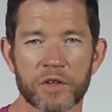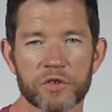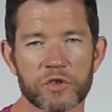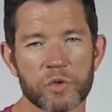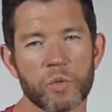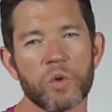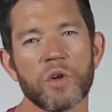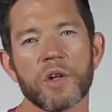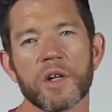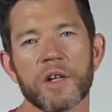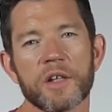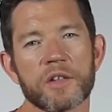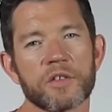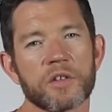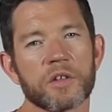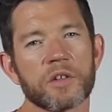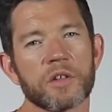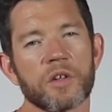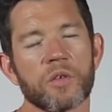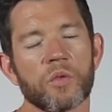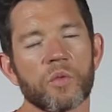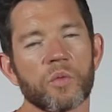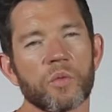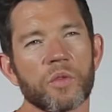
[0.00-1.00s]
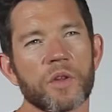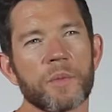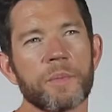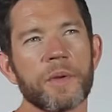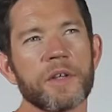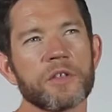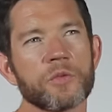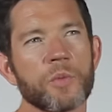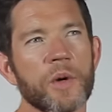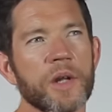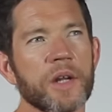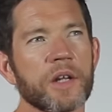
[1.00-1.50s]
So what it's, the
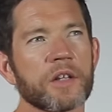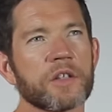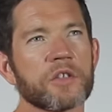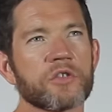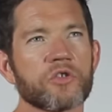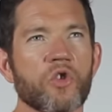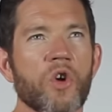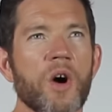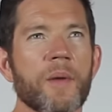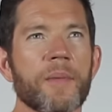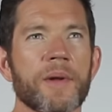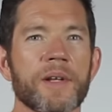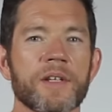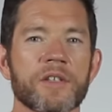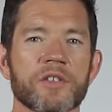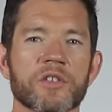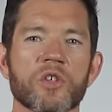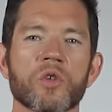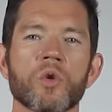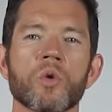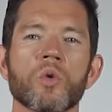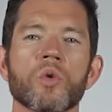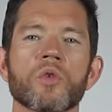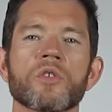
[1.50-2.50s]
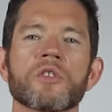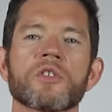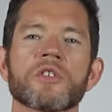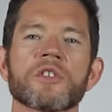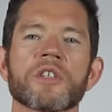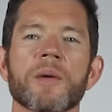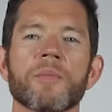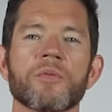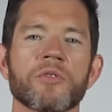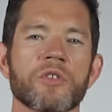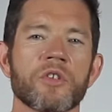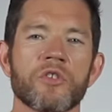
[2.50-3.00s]
best way to describe it is chord
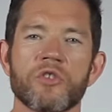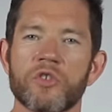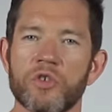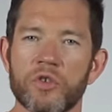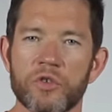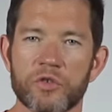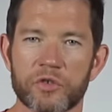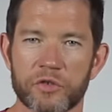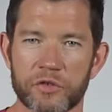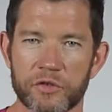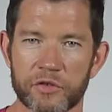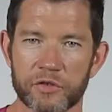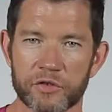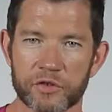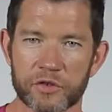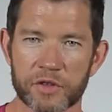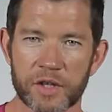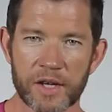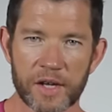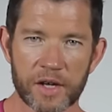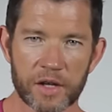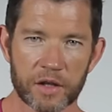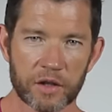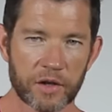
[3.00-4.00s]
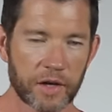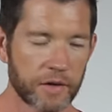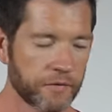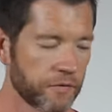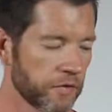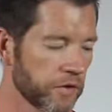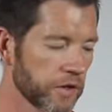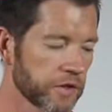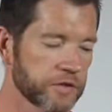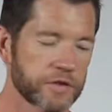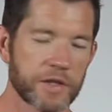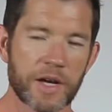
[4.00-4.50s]
substitutions. Like
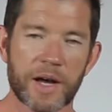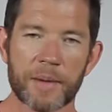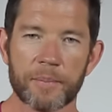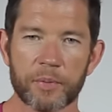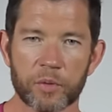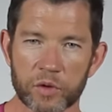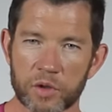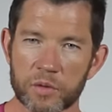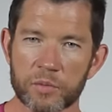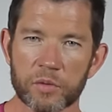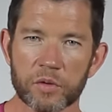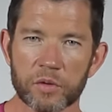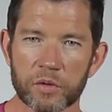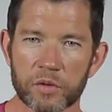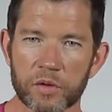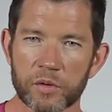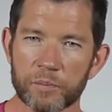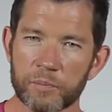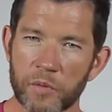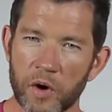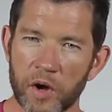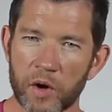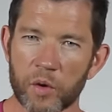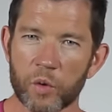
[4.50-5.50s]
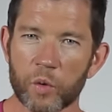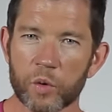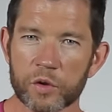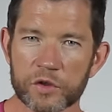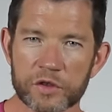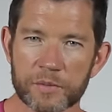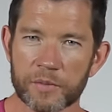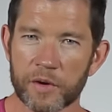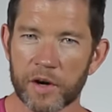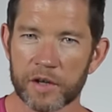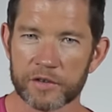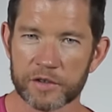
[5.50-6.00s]
for example, you, my
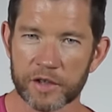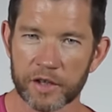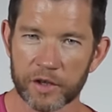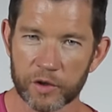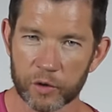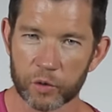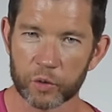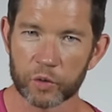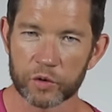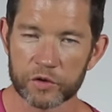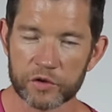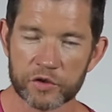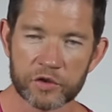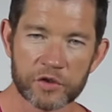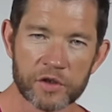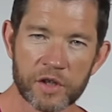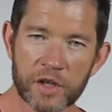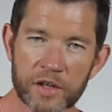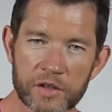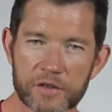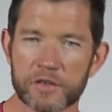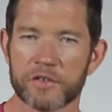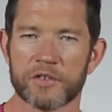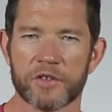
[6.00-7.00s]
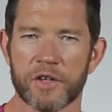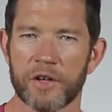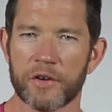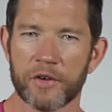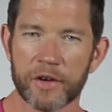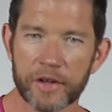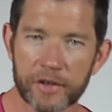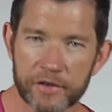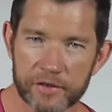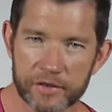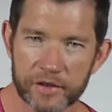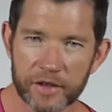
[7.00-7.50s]
Awesomeizing Chords
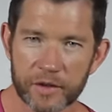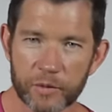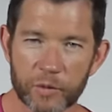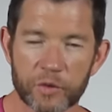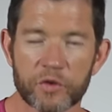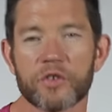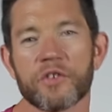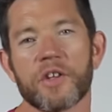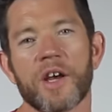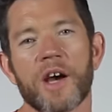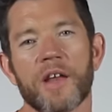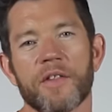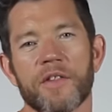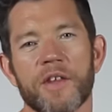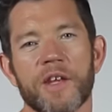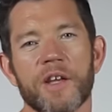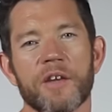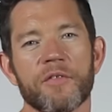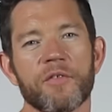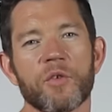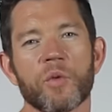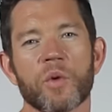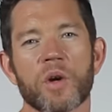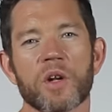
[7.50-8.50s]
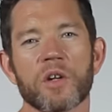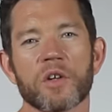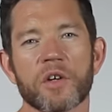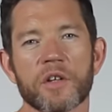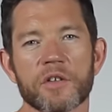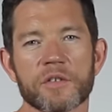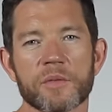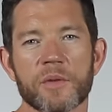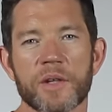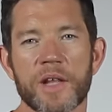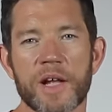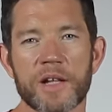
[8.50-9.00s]
series, which is out there, if you want to look at
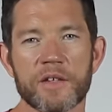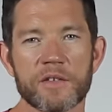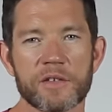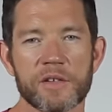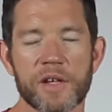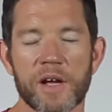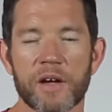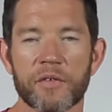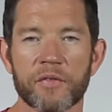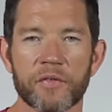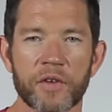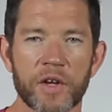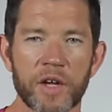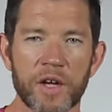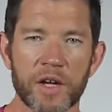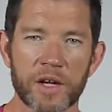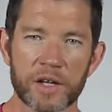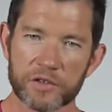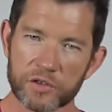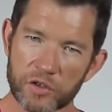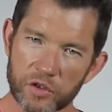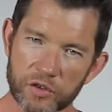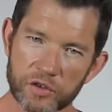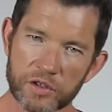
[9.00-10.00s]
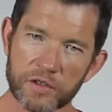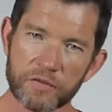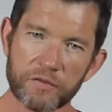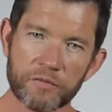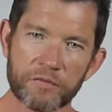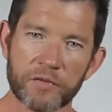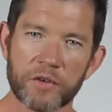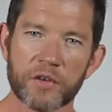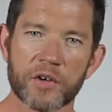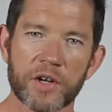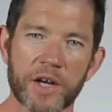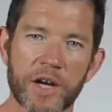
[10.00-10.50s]
some of that stuff, it's got
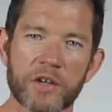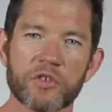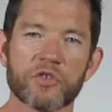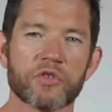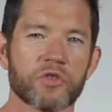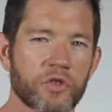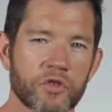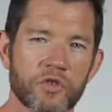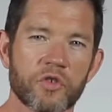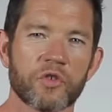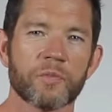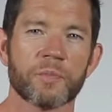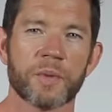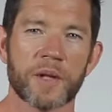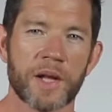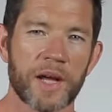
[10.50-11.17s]
different variations on just